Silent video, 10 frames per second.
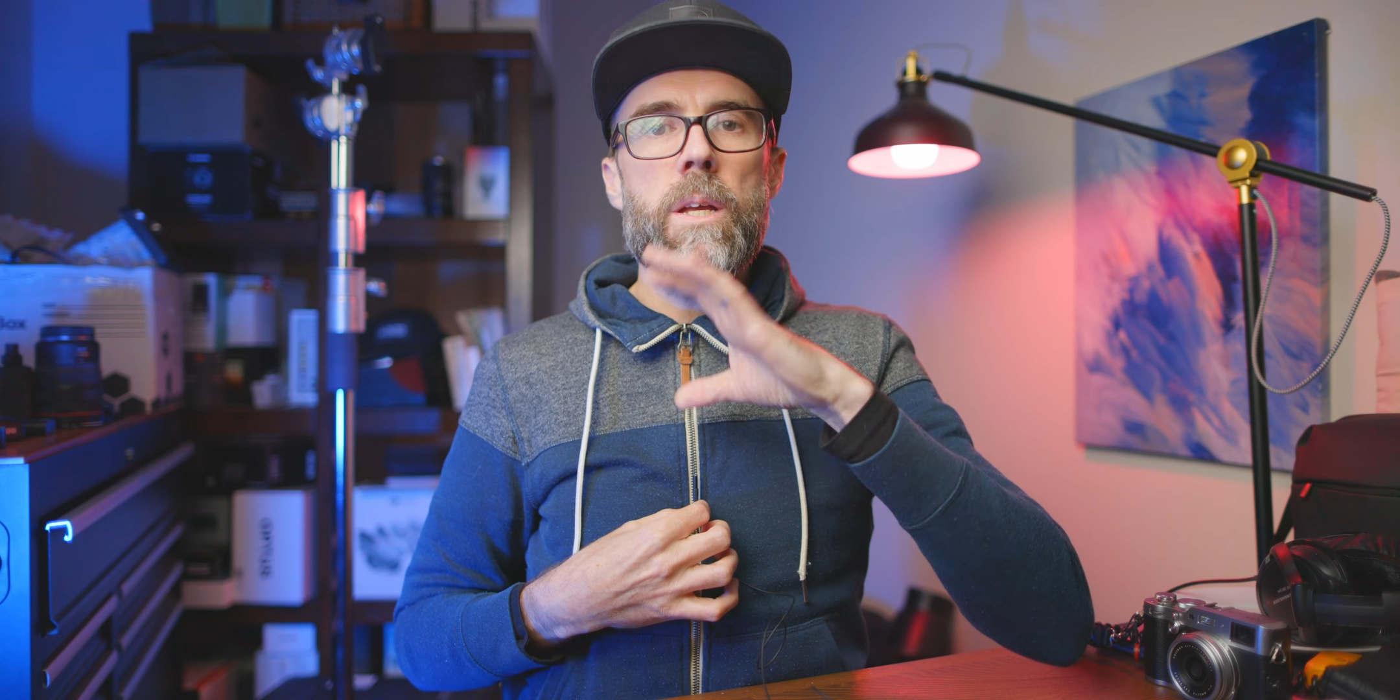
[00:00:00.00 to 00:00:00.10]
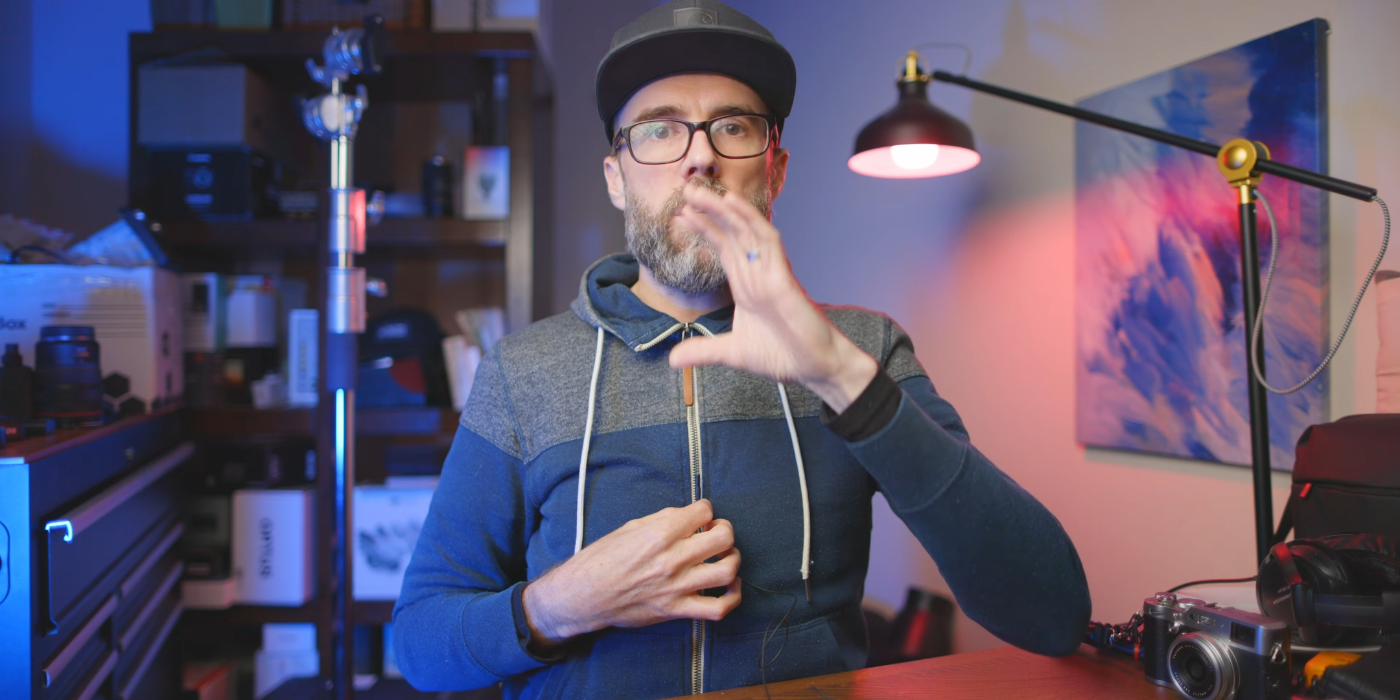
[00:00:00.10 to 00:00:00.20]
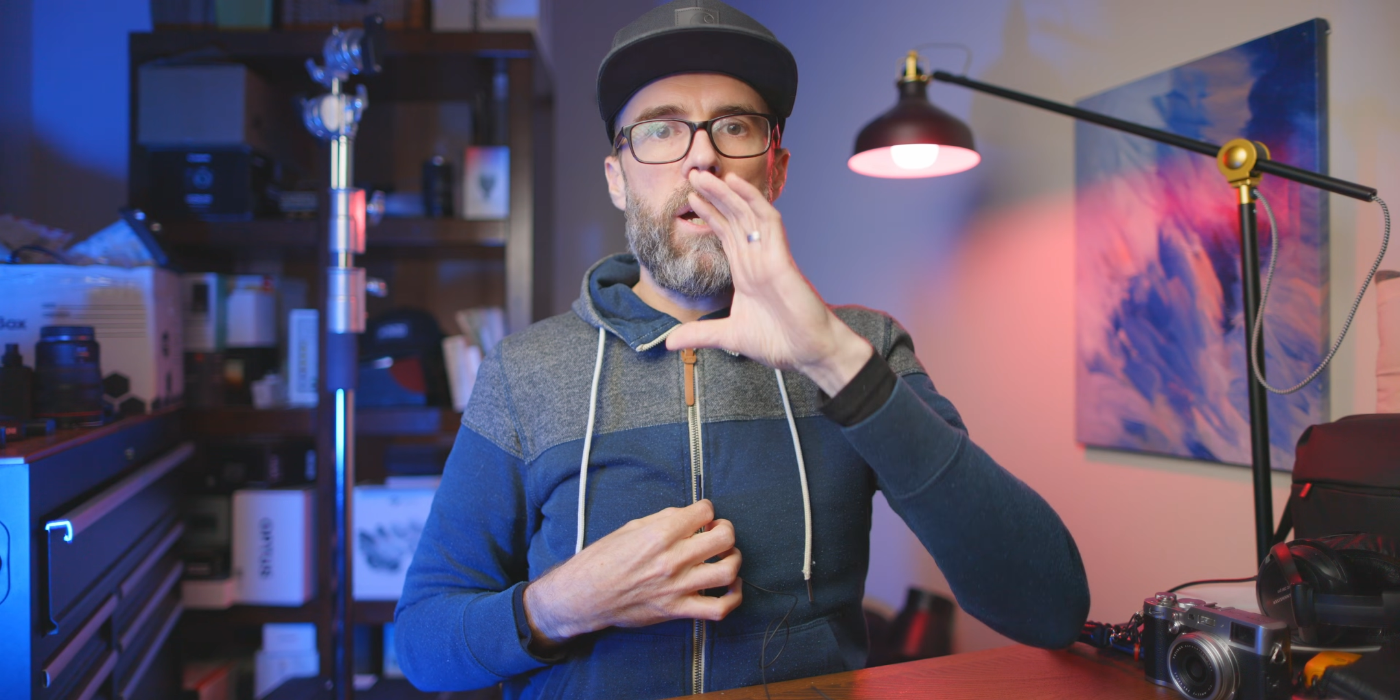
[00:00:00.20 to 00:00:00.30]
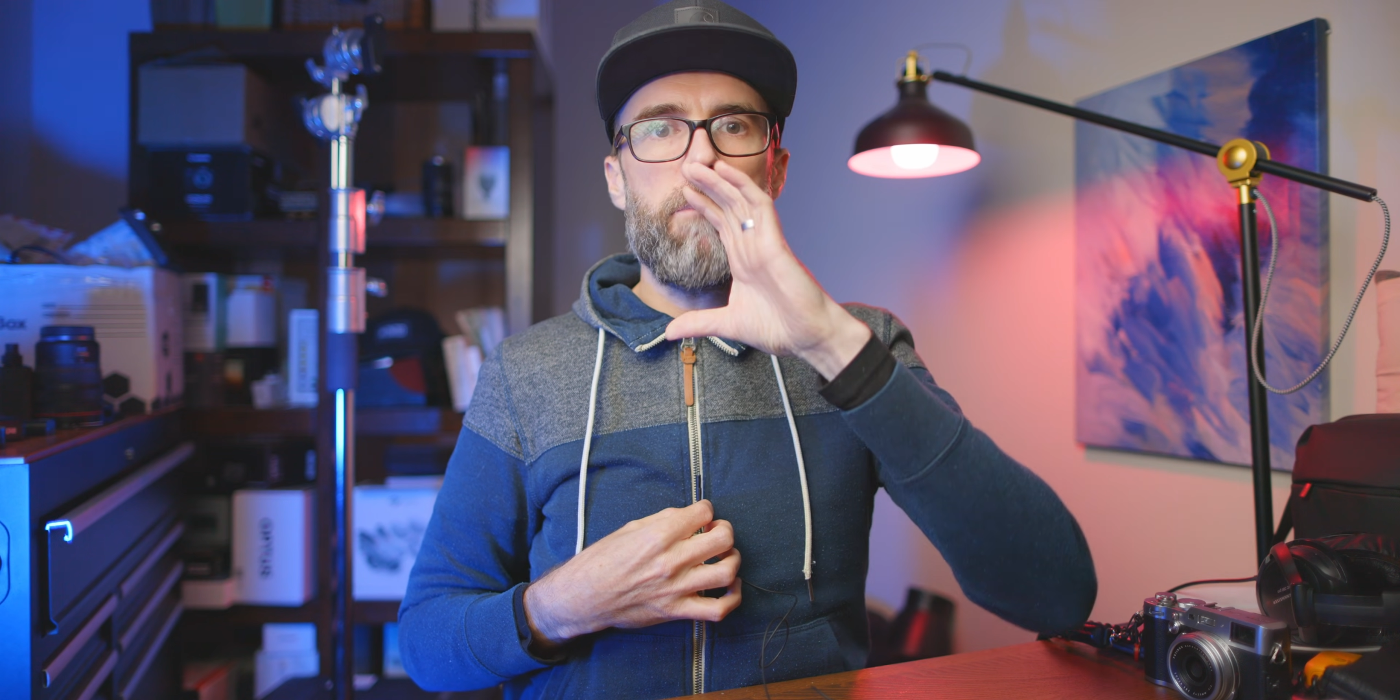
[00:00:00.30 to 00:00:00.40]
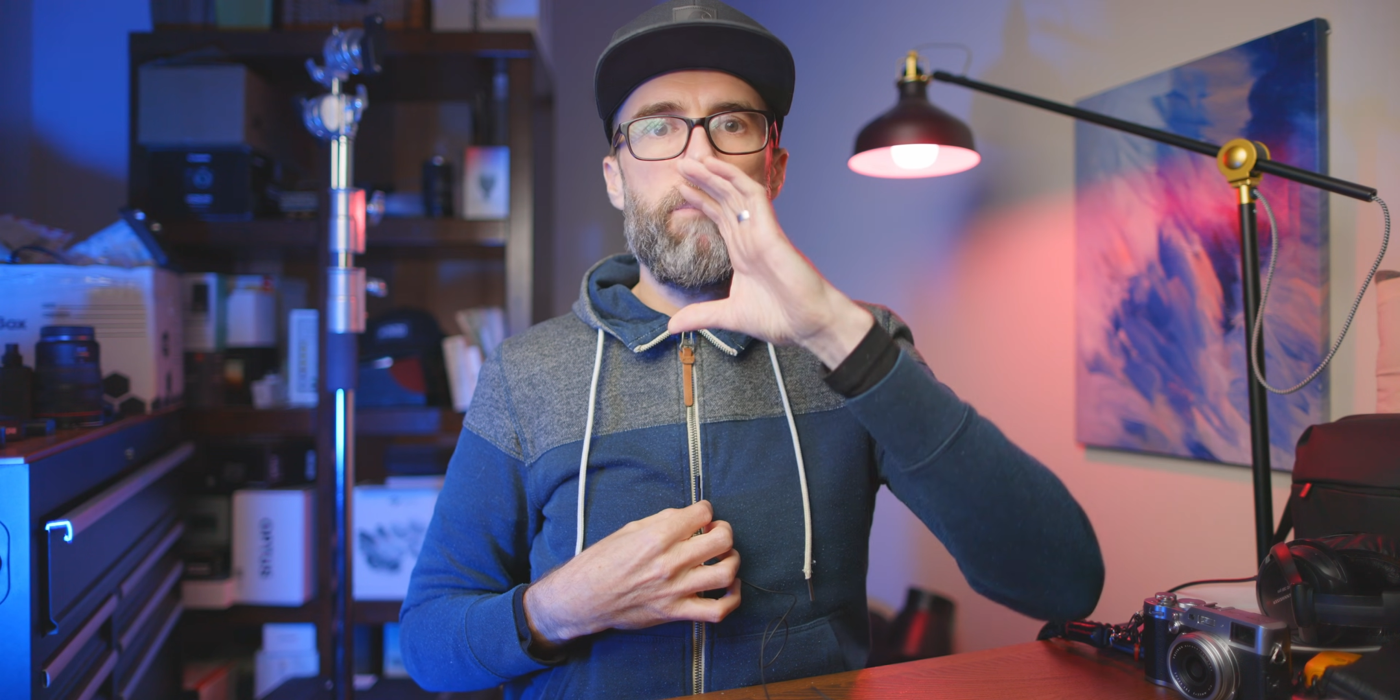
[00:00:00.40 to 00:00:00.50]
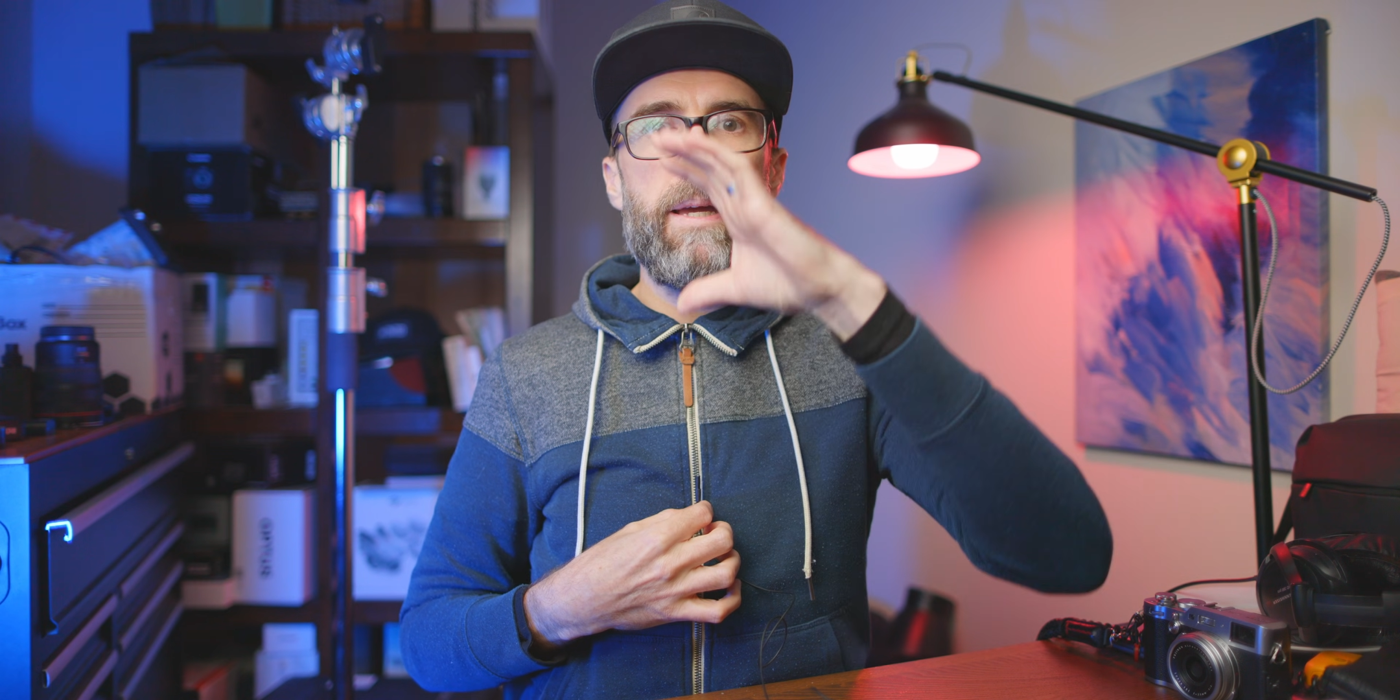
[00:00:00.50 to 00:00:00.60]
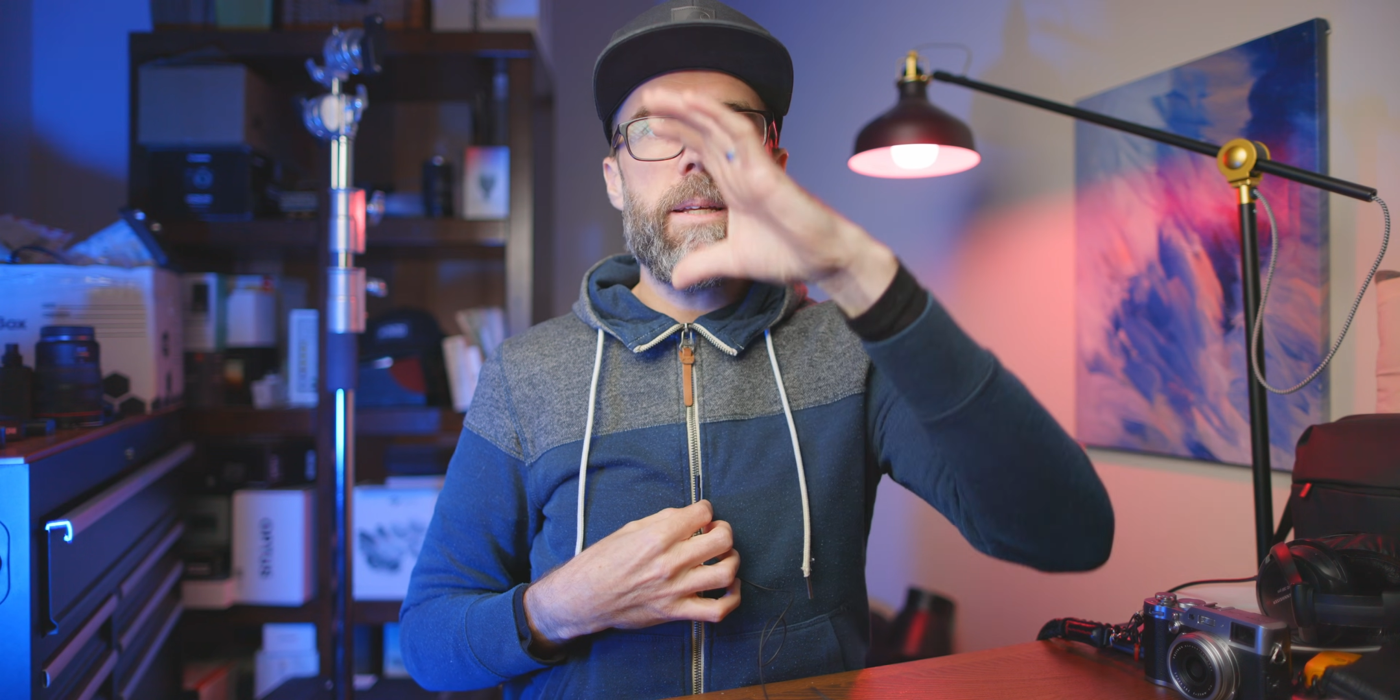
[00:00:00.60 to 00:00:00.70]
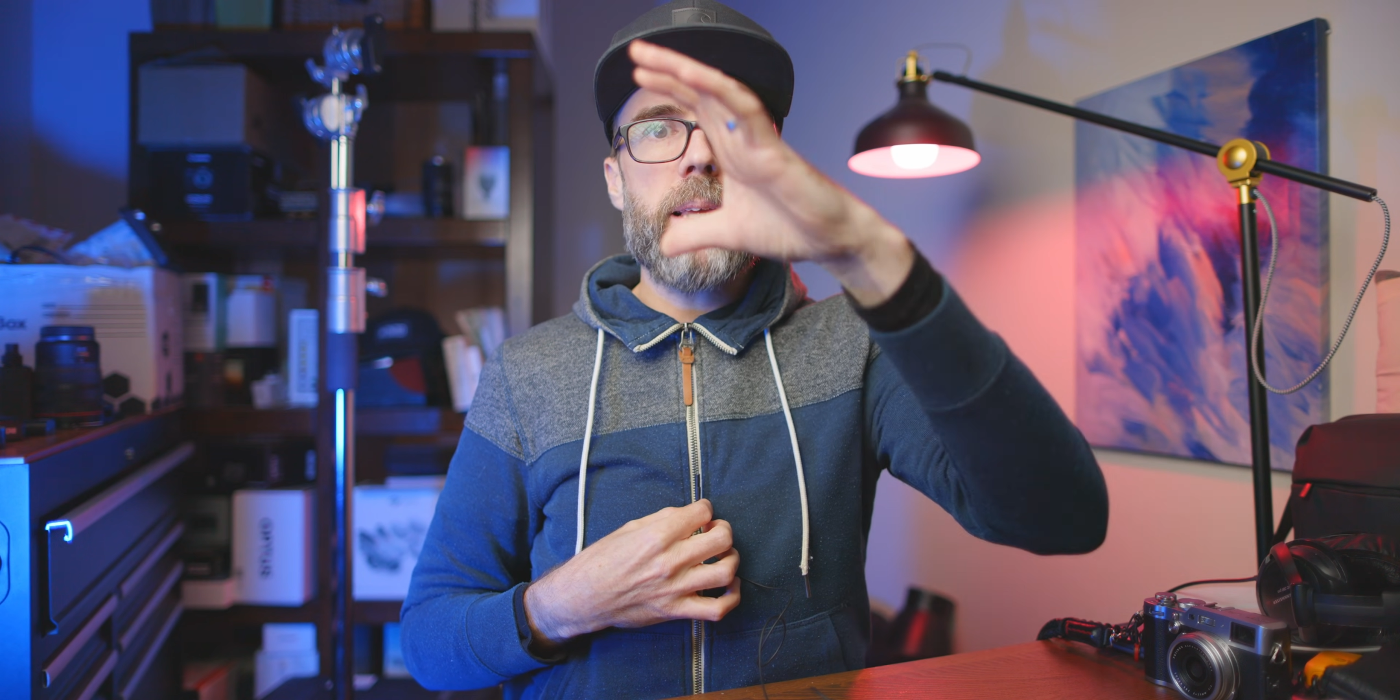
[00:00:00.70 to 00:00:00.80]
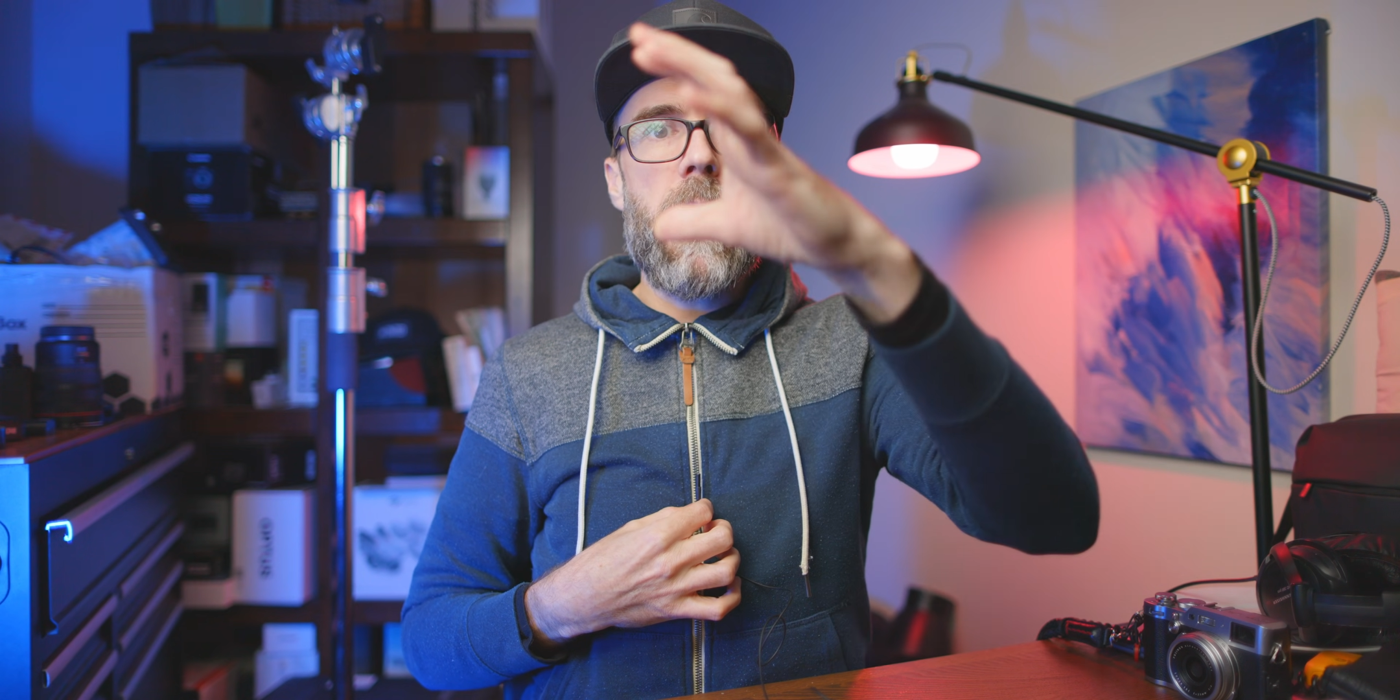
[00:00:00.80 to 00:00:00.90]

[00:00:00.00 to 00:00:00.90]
kind of picks